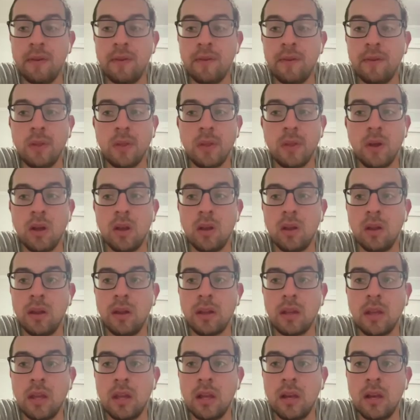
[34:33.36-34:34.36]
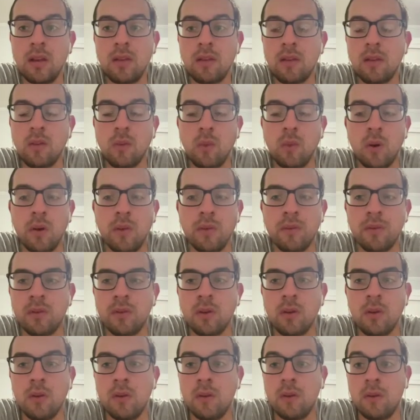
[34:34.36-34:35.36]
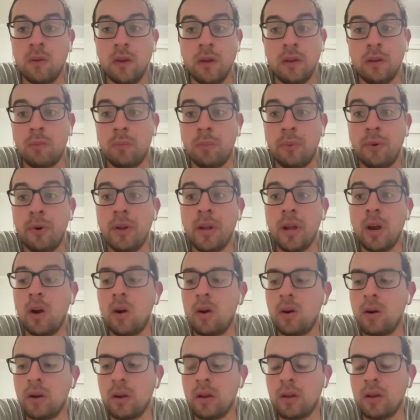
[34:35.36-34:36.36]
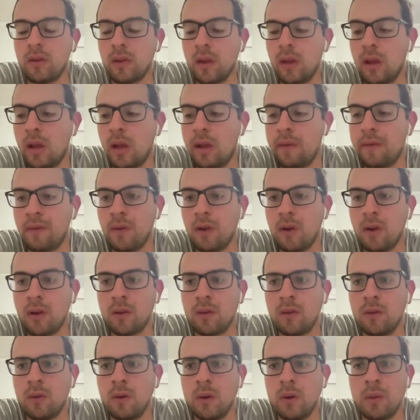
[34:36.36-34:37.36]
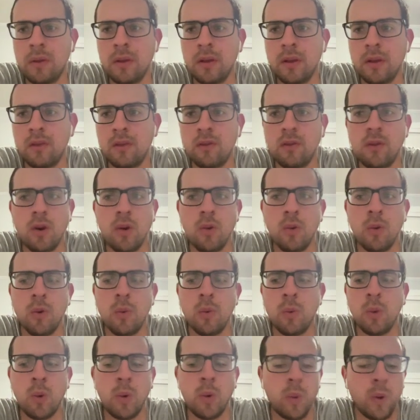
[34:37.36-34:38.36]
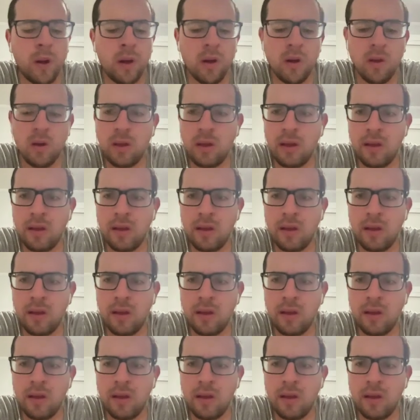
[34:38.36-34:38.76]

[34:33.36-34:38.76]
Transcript: even thought like getting into 12, so it's like pretty hard because I've talked to, I think it's Derwin Worwell.